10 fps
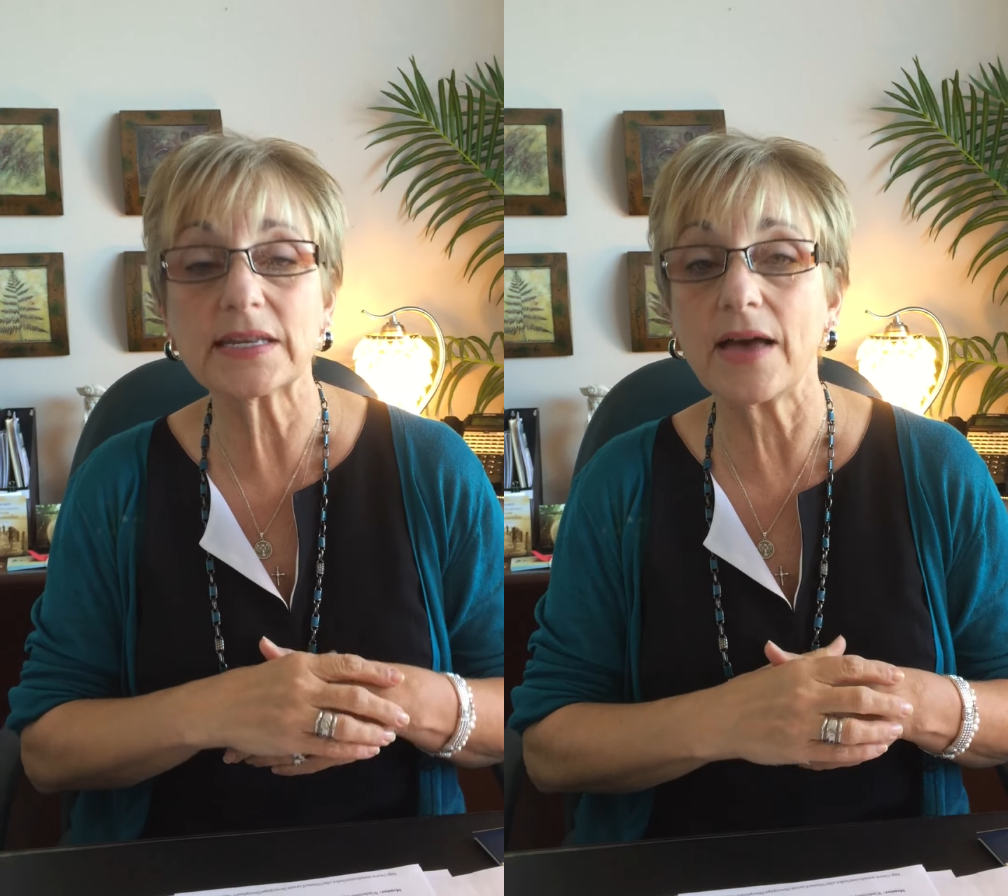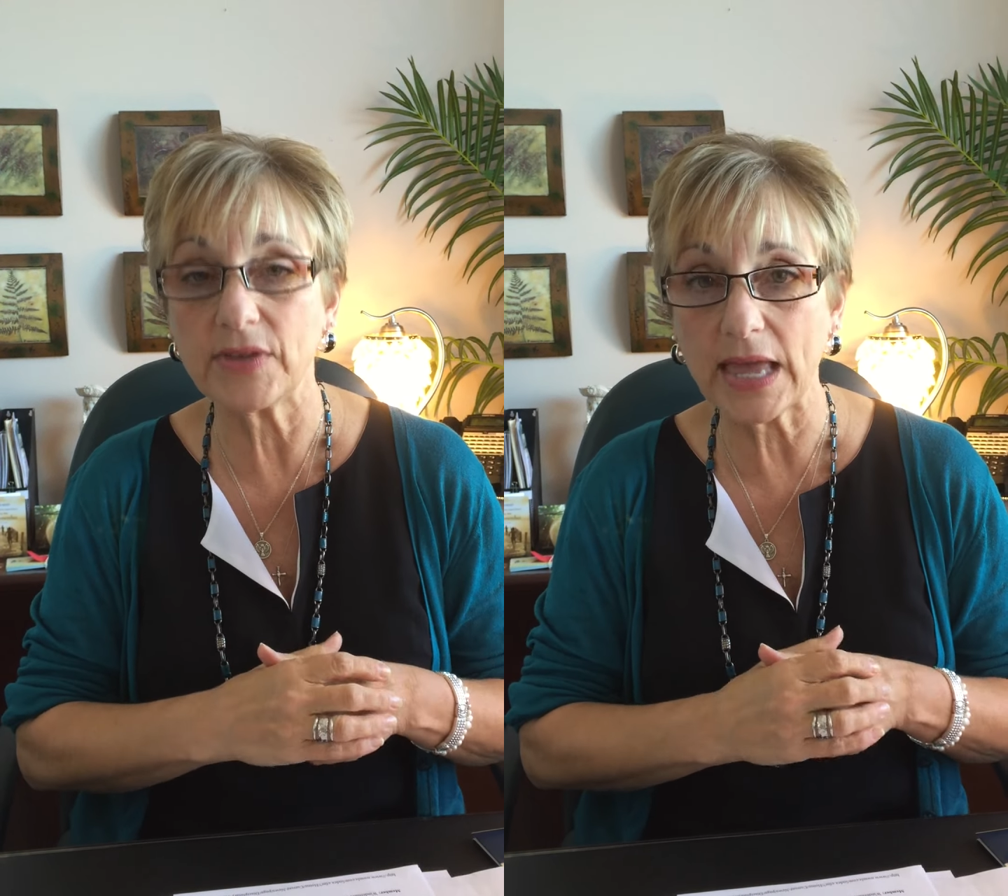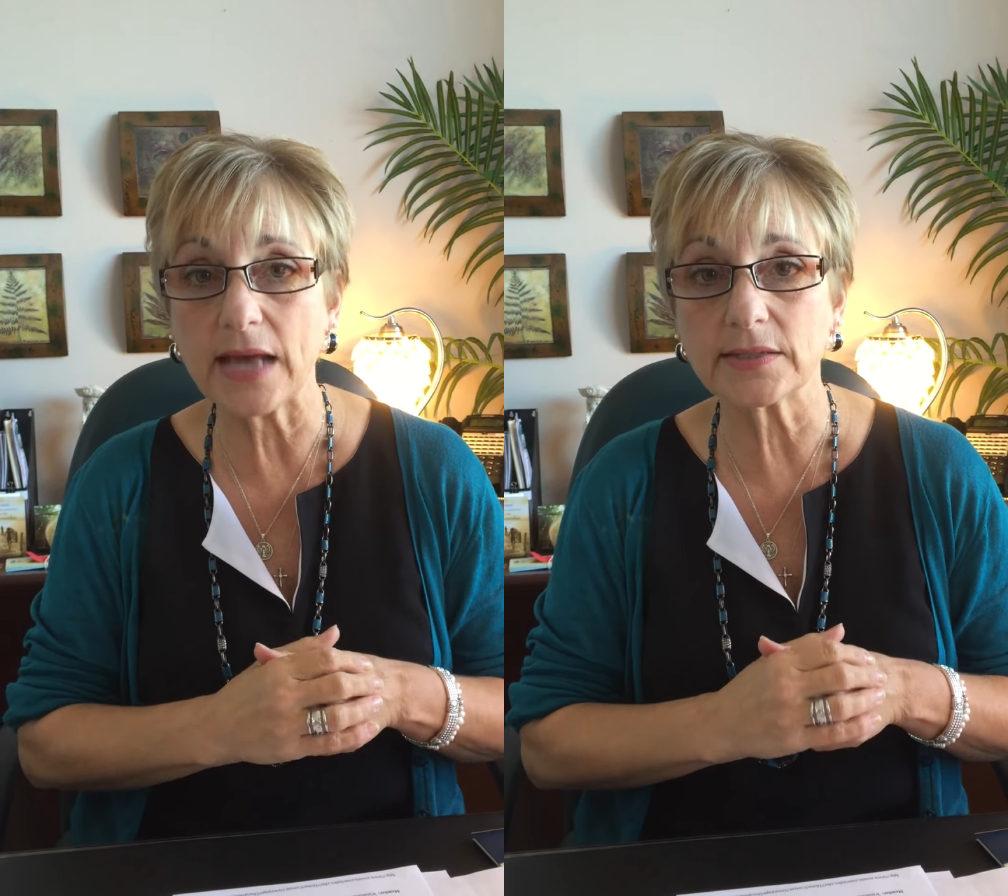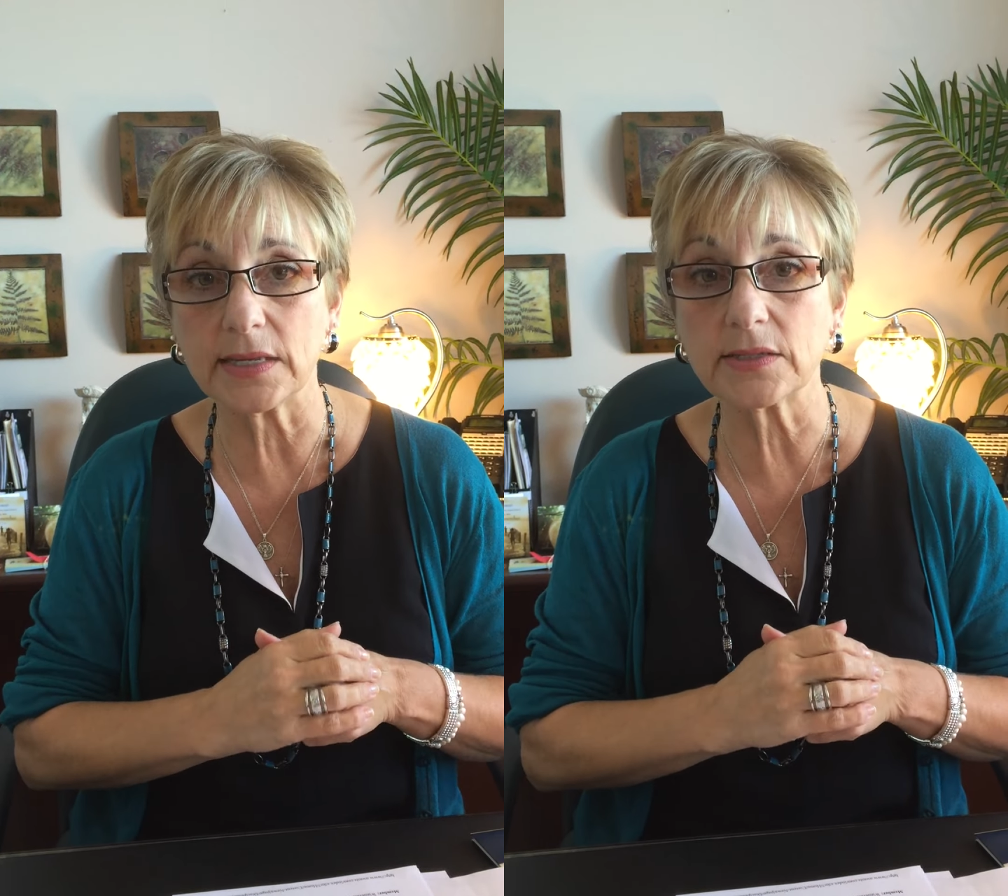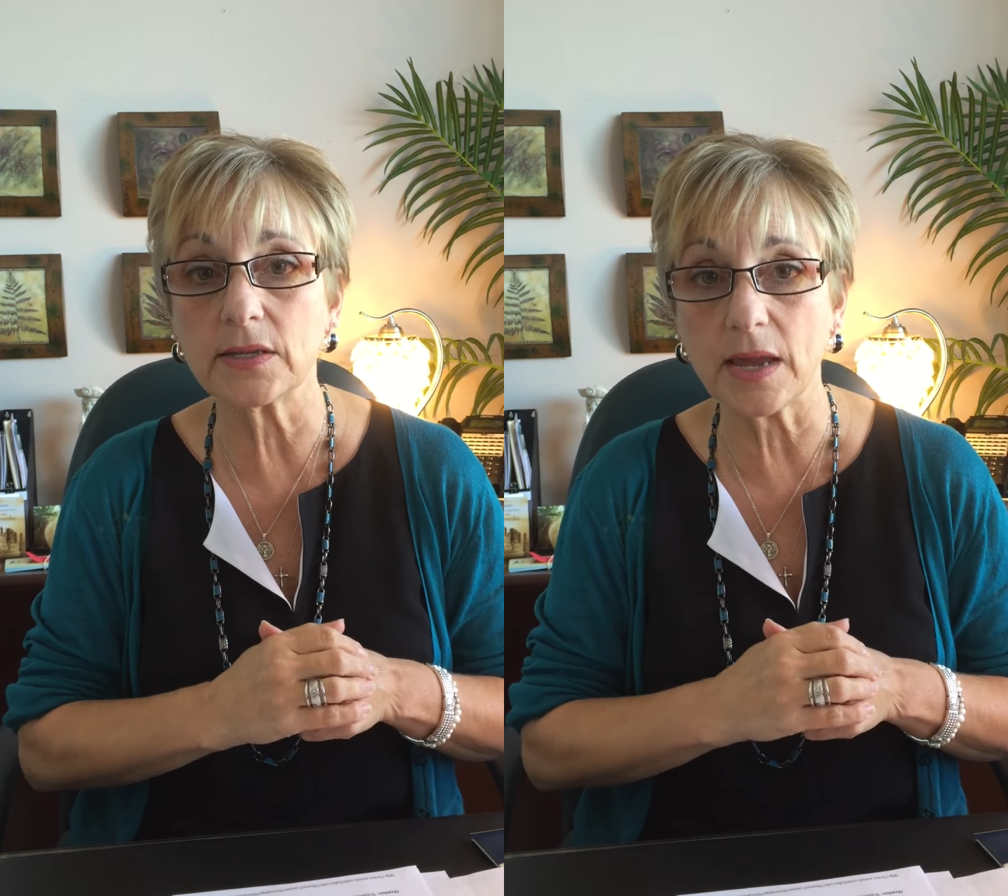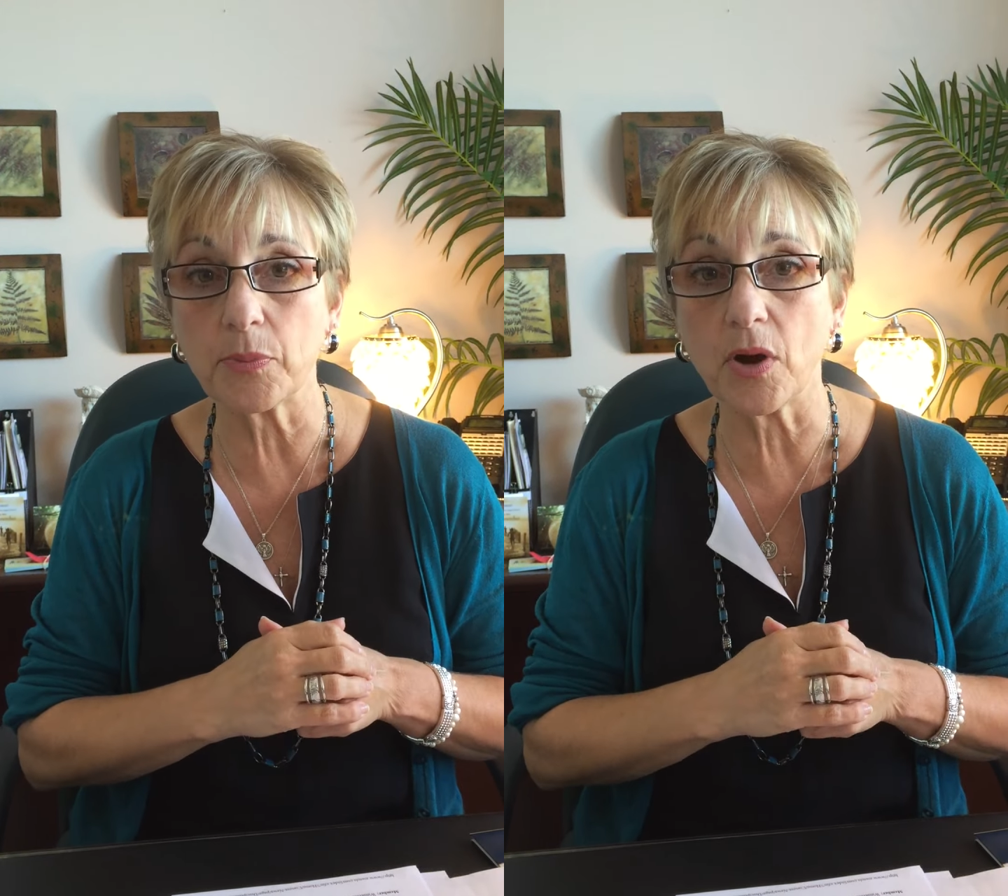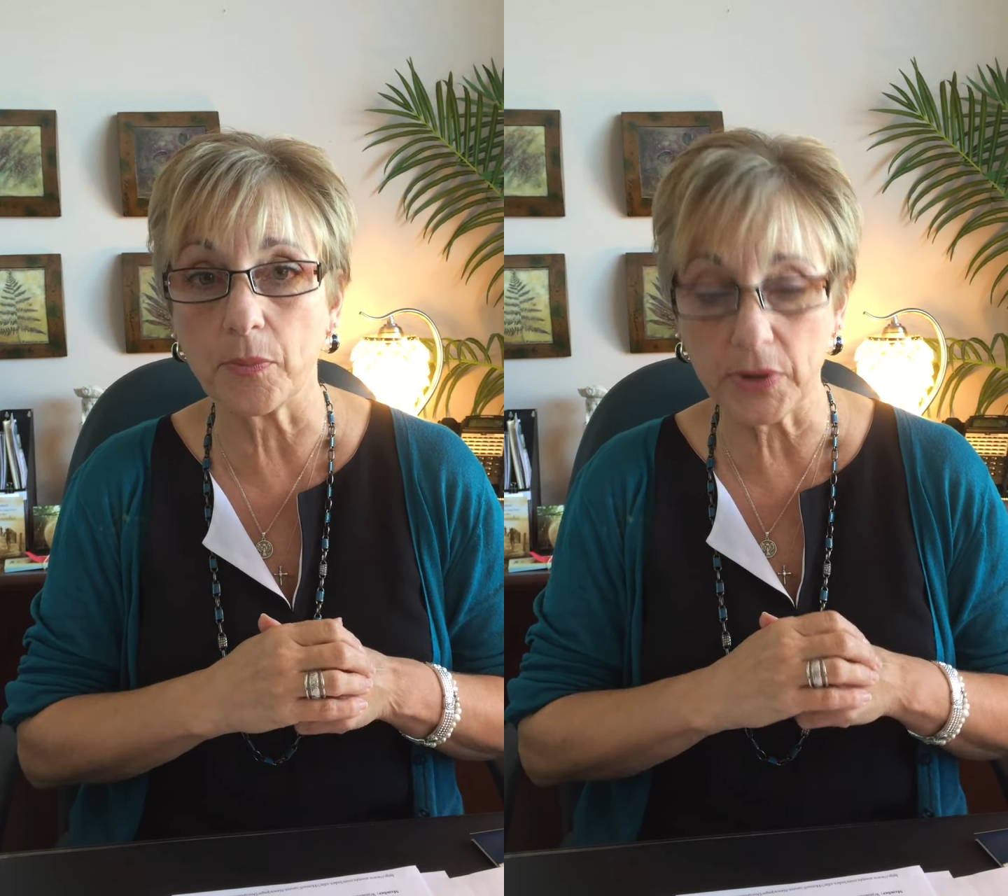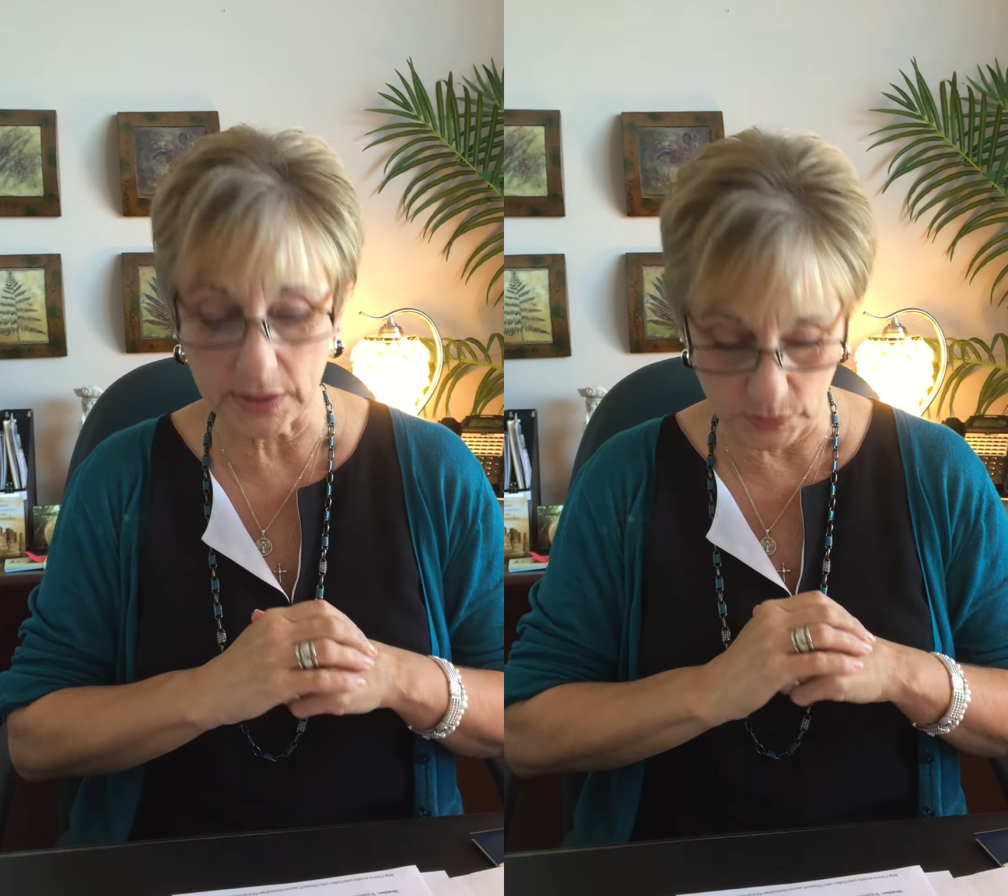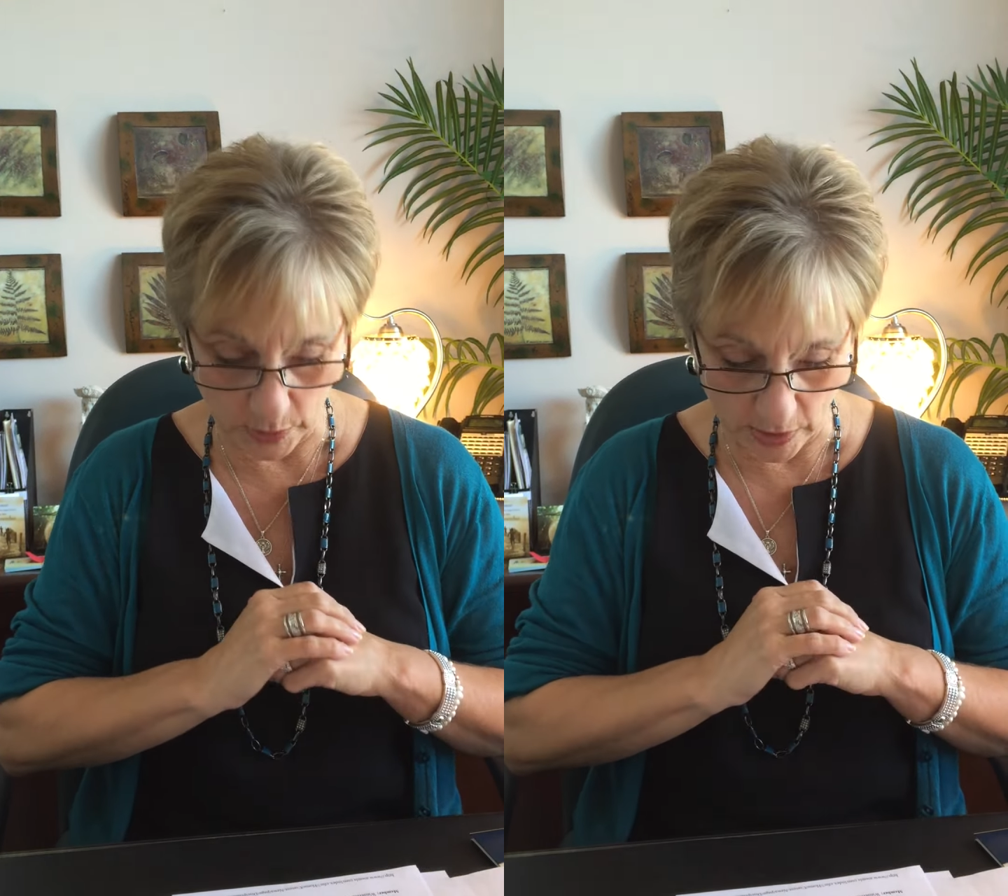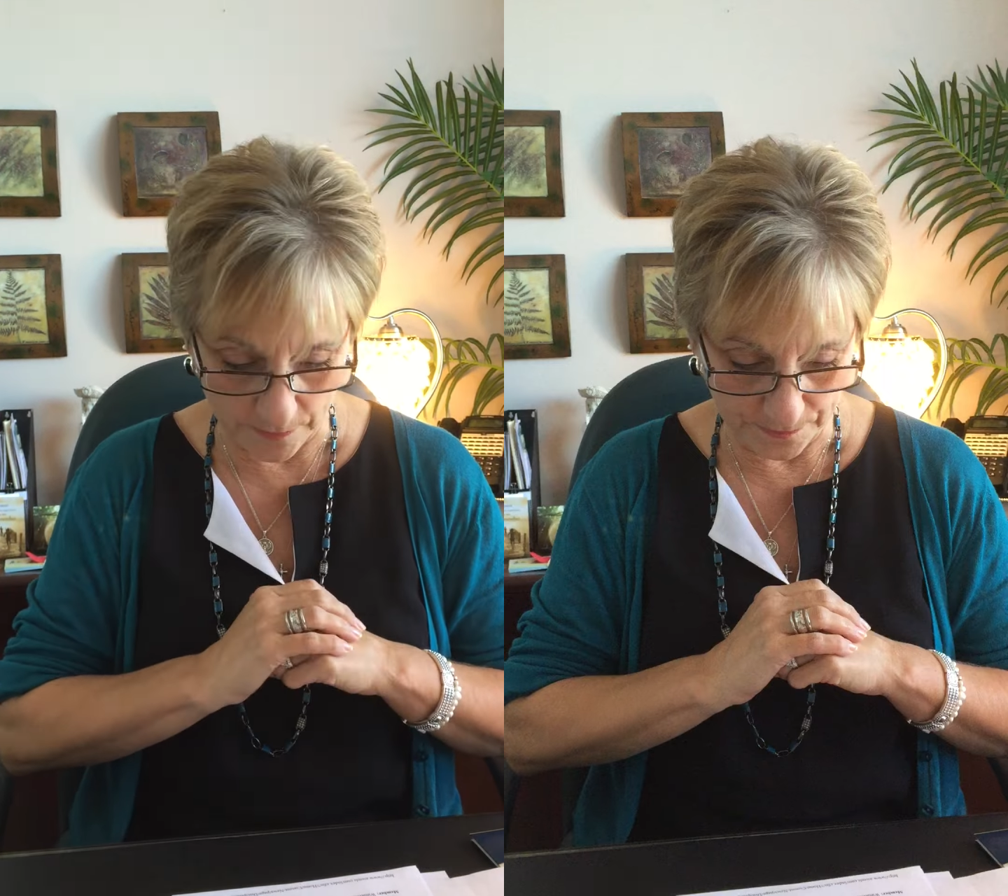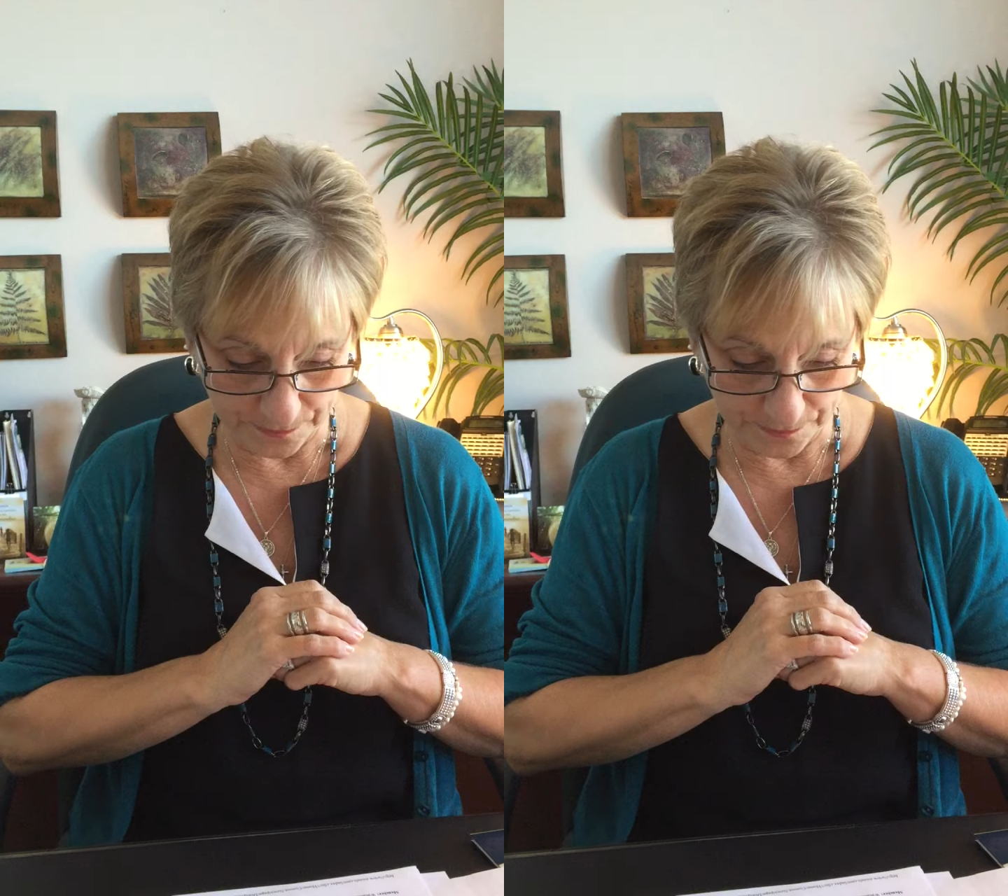having access to that property as well.